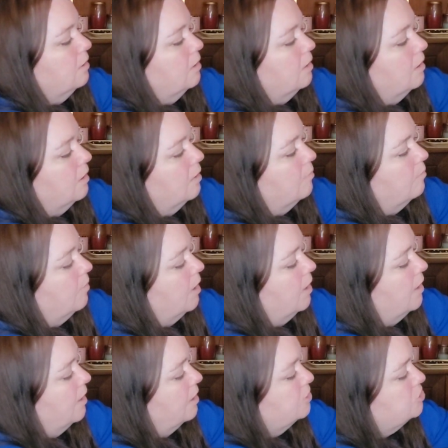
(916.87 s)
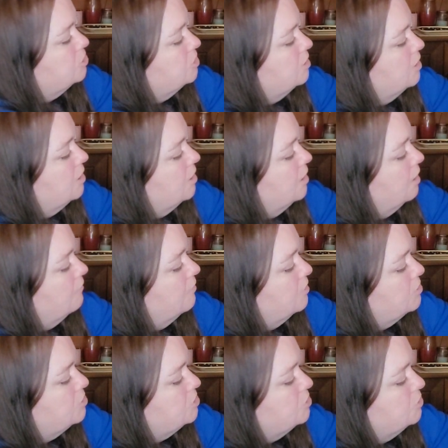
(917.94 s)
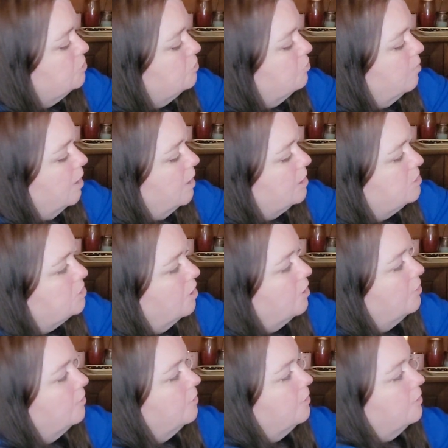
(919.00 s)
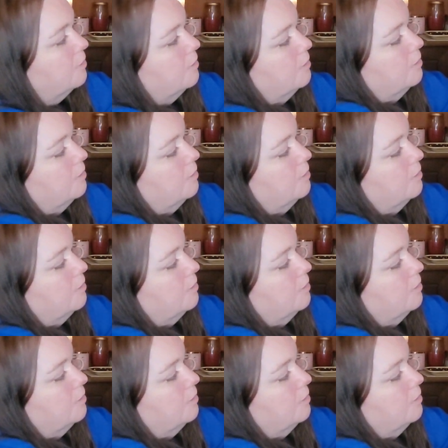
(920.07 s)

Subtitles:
I actually gave it to my daughter